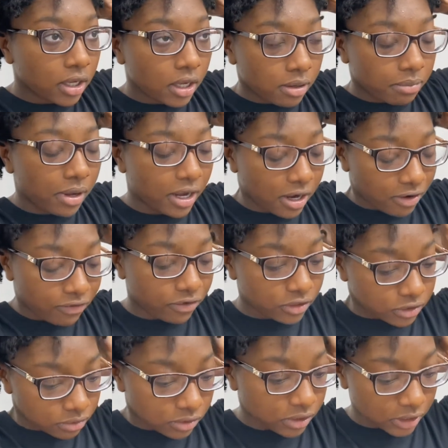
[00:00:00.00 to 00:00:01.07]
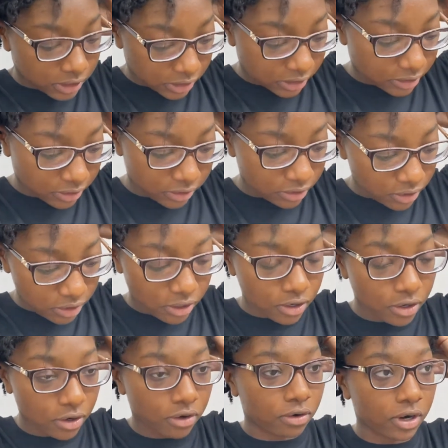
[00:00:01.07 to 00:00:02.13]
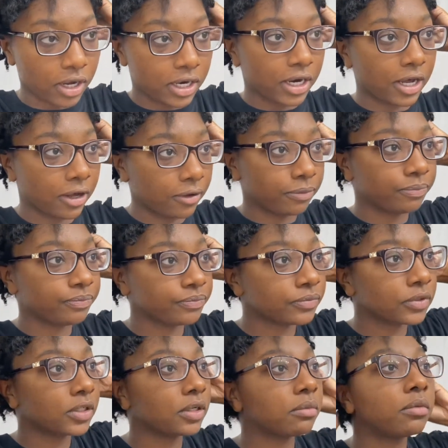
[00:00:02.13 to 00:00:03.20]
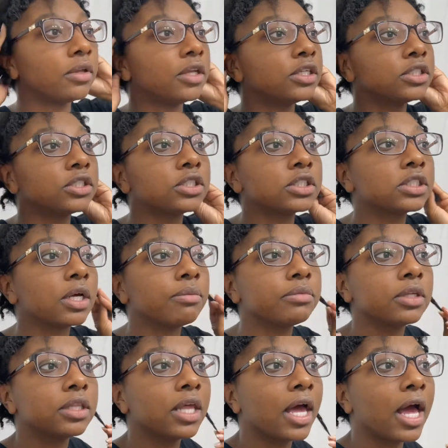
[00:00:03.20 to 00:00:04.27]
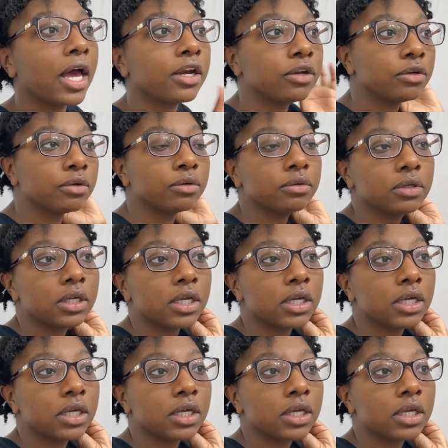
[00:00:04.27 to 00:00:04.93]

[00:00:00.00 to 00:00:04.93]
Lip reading: my hair feels really good right now. So this is just something that I do.